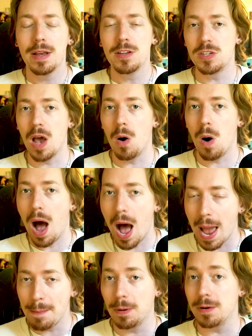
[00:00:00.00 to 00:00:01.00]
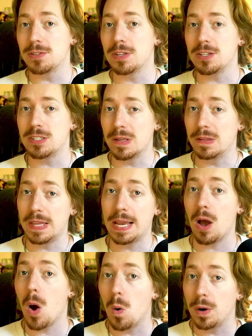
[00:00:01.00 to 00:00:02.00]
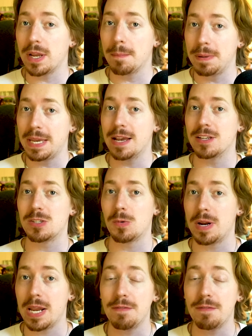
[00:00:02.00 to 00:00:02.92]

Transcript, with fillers: So I personally still think owning a PS3,